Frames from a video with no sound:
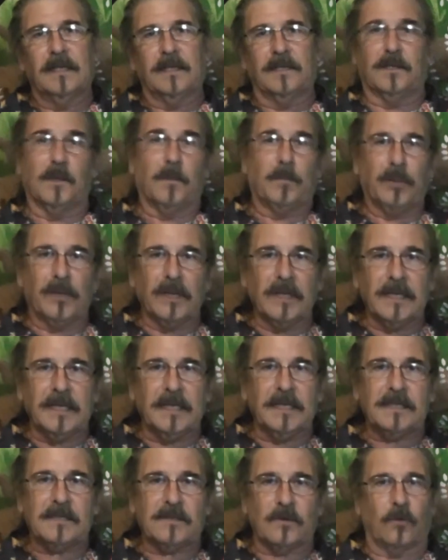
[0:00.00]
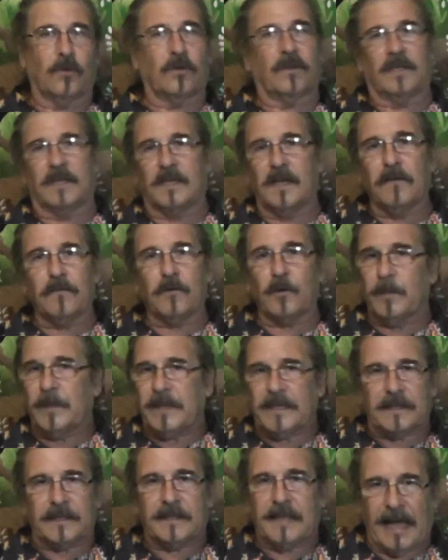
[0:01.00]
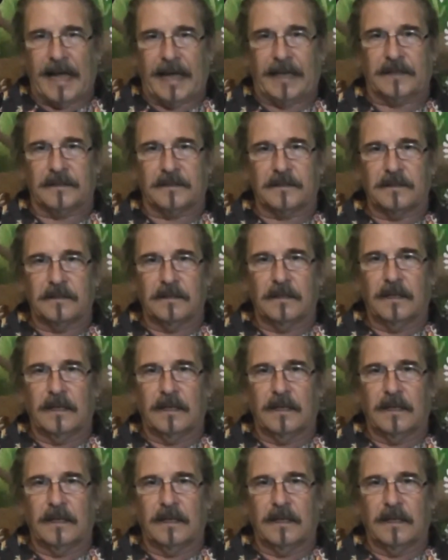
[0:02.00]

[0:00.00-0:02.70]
The police or the government can't.